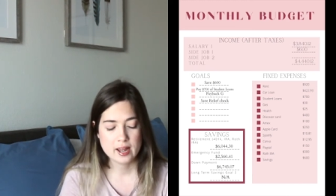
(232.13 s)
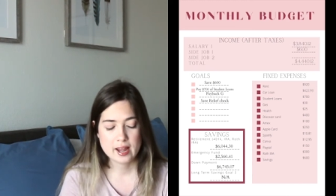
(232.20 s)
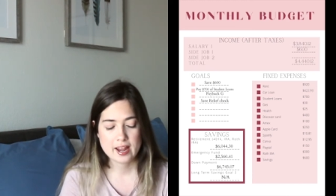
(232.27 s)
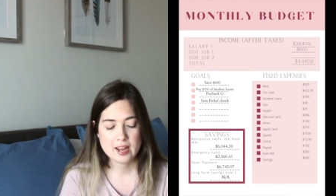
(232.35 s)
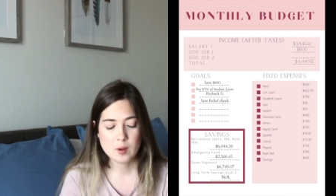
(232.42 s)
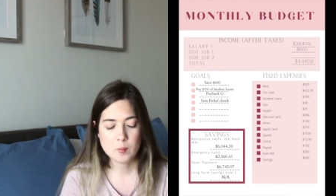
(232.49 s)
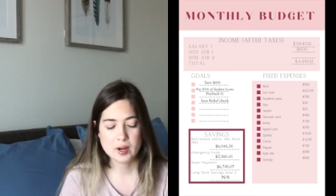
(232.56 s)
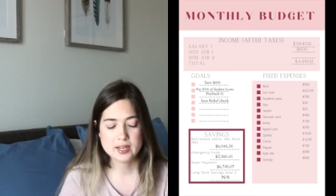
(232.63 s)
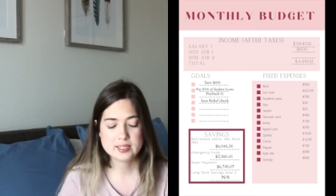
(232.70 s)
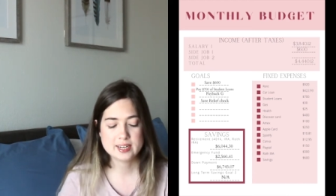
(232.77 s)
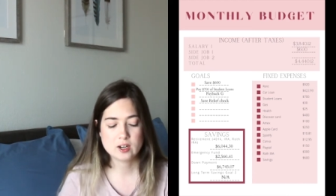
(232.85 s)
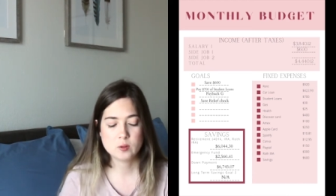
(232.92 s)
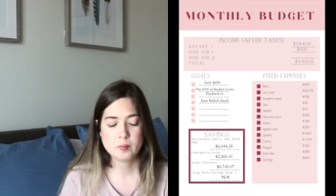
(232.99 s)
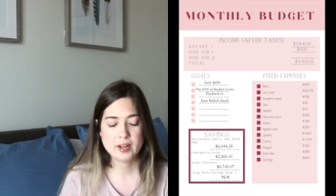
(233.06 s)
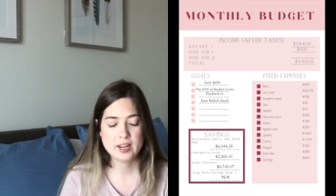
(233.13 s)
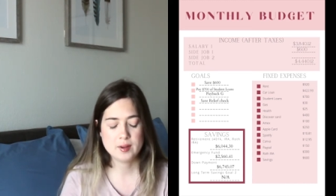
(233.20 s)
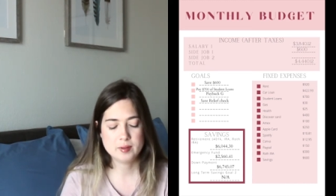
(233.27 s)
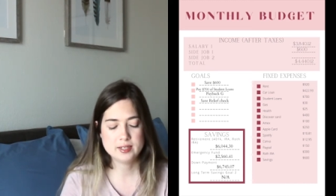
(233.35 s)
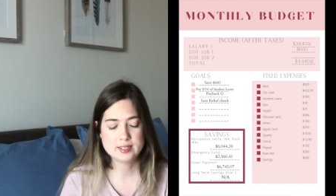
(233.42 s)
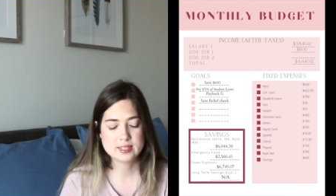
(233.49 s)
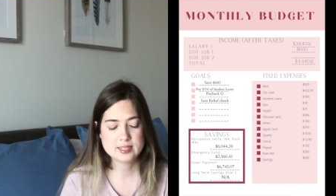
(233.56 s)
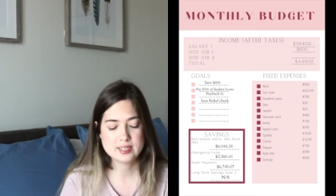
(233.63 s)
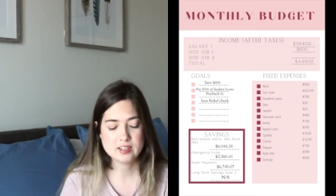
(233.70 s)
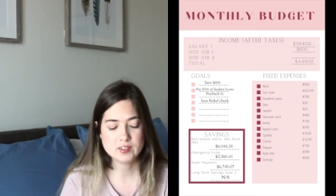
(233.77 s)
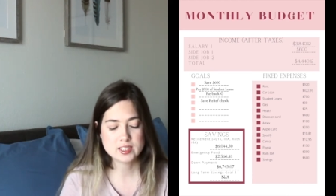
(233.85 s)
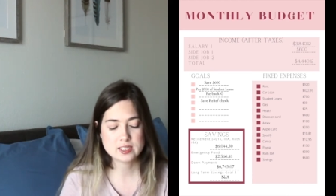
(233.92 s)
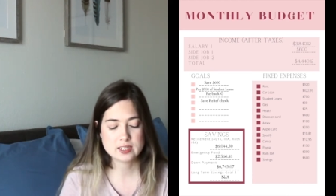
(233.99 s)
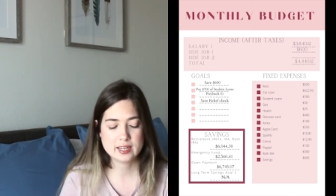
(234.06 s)
And my down payment
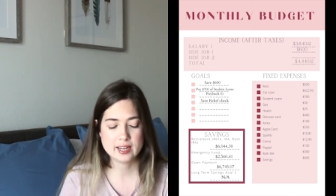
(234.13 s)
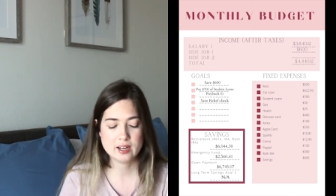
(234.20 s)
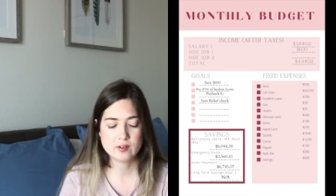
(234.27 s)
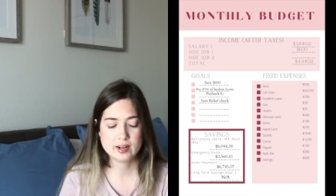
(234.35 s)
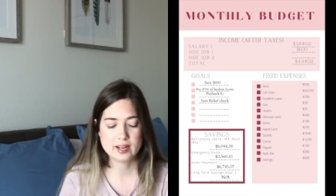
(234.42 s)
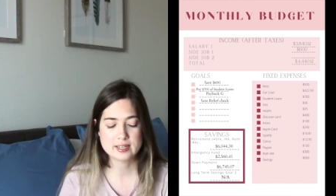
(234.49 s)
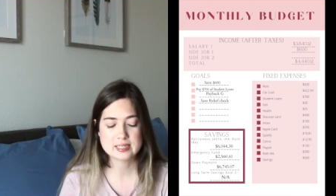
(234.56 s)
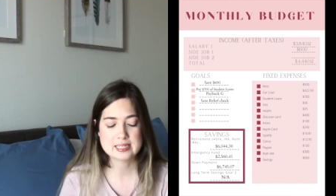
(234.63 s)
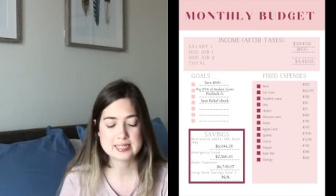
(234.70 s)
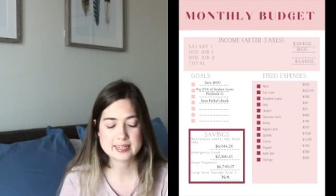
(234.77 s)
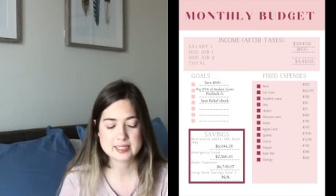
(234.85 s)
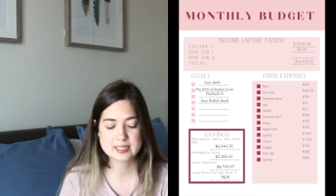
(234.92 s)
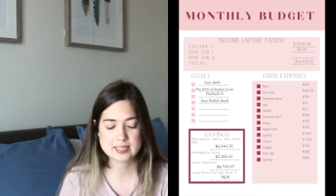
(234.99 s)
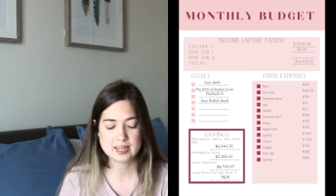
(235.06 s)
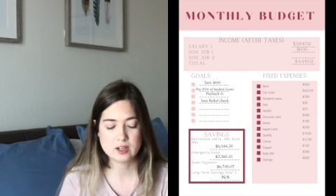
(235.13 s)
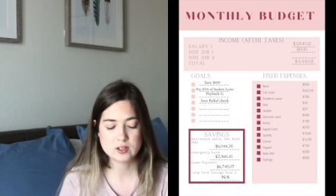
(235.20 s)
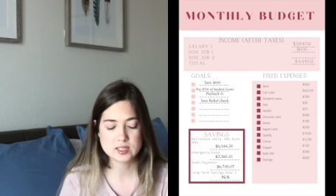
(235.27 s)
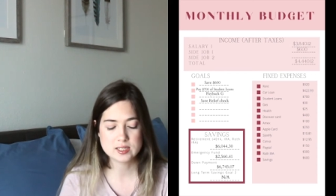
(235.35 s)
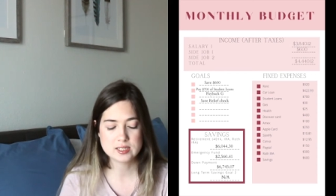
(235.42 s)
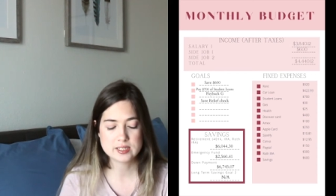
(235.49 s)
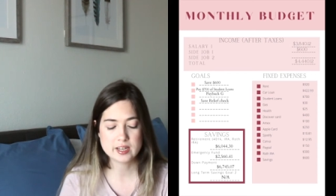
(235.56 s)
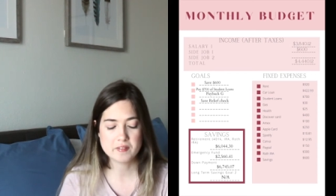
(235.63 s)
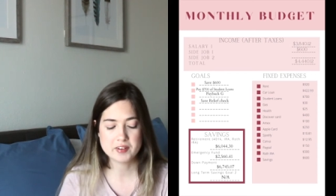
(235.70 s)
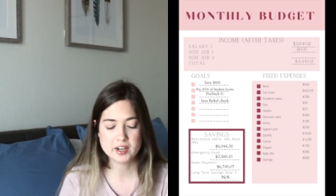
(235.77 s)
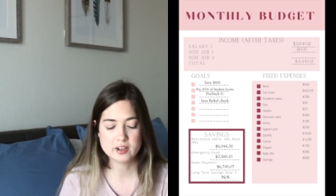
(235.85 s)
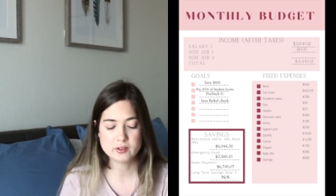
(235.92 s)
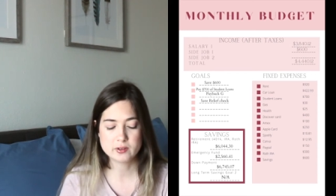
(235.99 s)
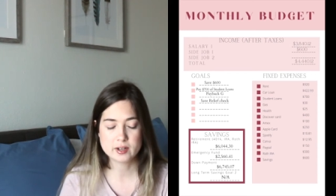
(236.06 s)
savings account has
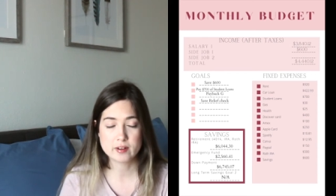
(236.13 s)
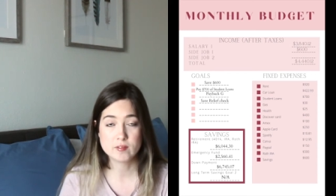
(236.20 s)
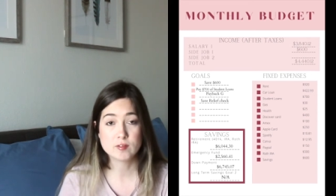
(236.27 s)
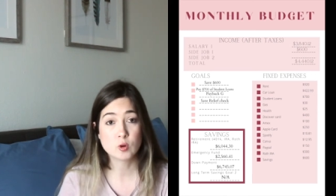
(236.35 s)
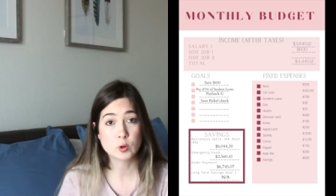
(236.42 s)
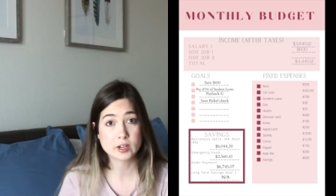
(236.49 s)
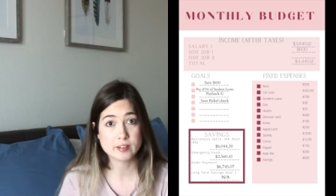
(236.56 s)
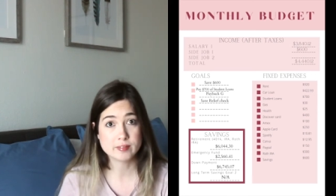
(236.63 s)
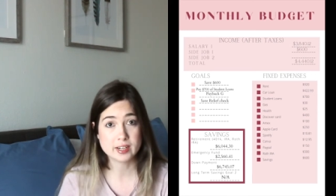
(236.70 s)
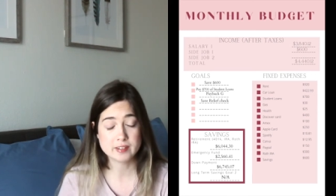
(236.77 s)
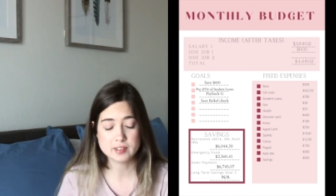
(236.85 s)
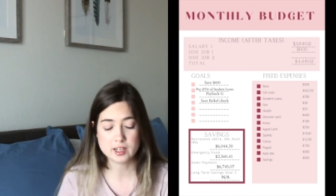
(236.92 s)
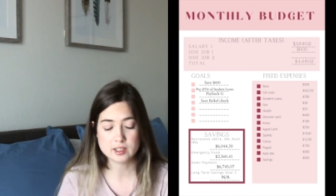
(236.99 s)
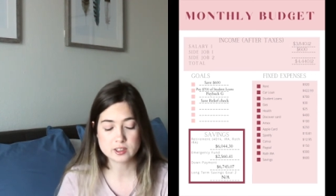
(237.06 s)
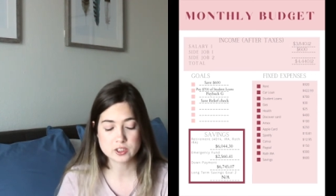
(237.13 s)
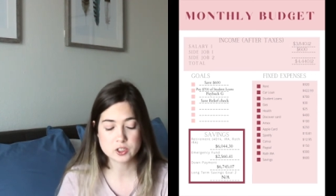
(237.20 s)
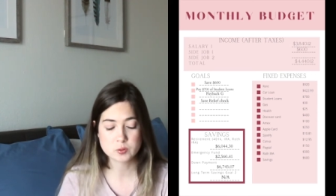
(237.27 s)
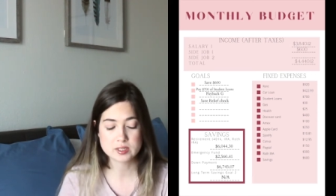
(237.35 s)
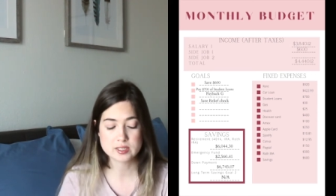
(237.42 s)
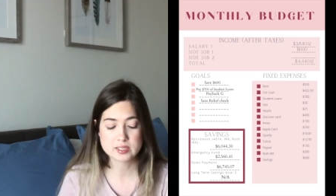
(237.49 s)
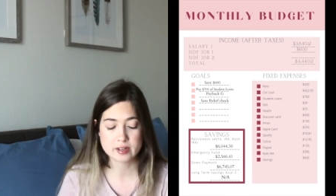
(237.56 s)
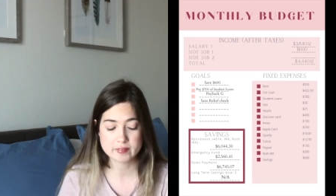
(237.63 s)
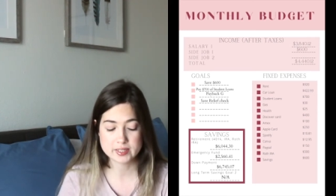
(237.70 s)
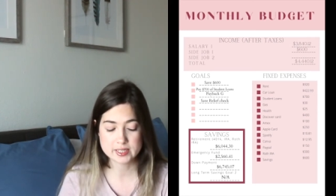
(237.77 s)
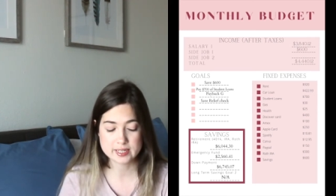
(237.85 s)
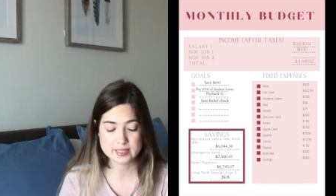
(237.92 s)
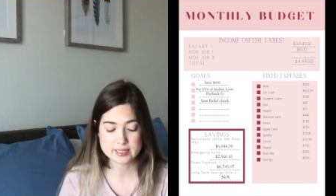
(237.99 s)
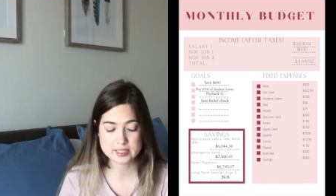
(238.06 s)

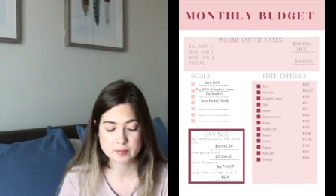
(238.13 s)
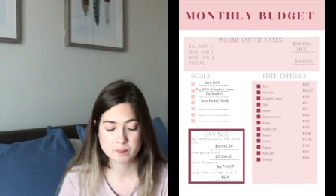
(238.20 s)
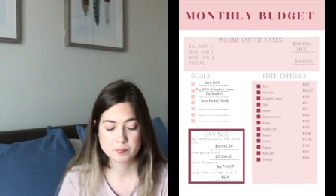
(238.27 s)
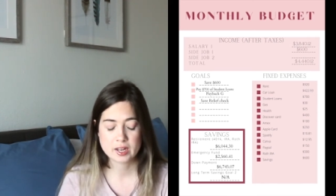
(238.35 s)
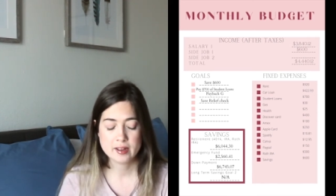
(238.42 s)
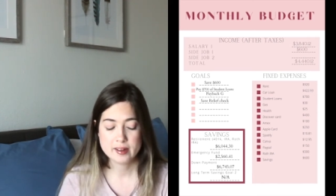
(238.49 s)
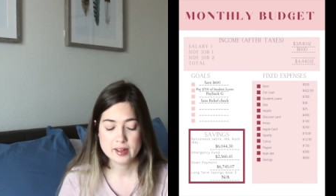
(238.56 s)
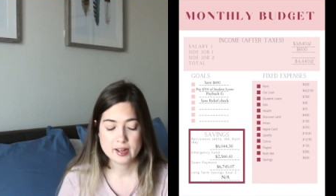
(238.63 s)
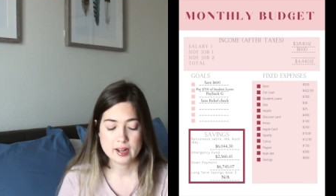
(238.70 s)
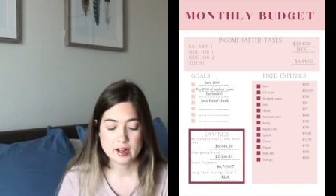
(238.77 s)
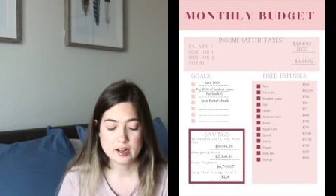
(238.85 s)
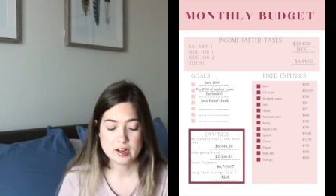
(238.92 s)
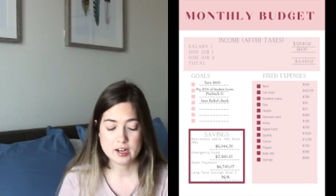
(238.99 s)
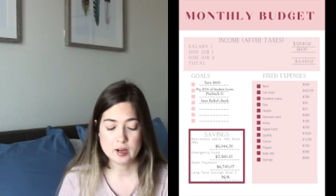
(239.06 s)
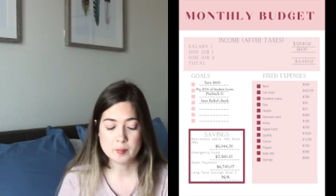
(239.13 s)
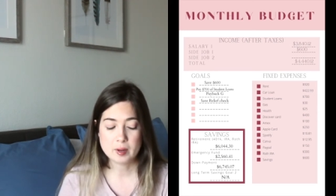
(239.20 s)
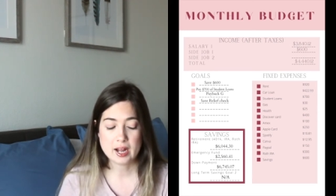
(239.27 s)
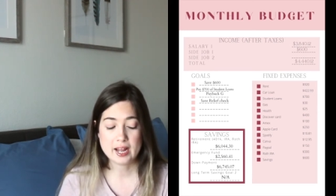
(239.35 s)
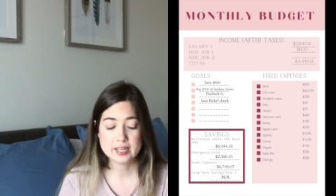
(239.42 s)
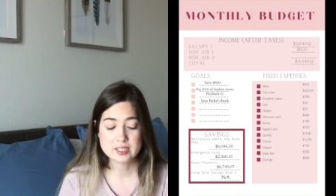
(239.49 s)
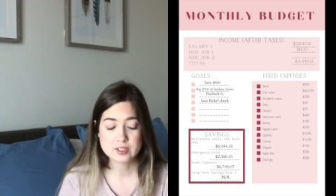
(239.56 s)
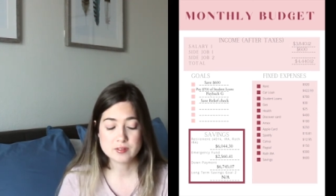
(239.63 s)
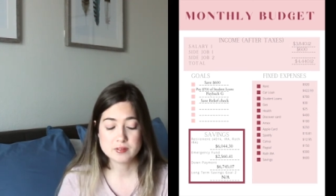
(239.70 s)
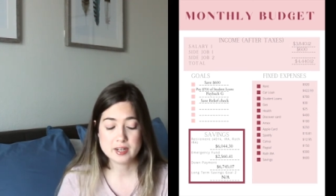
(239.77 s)
$6,745.07. As of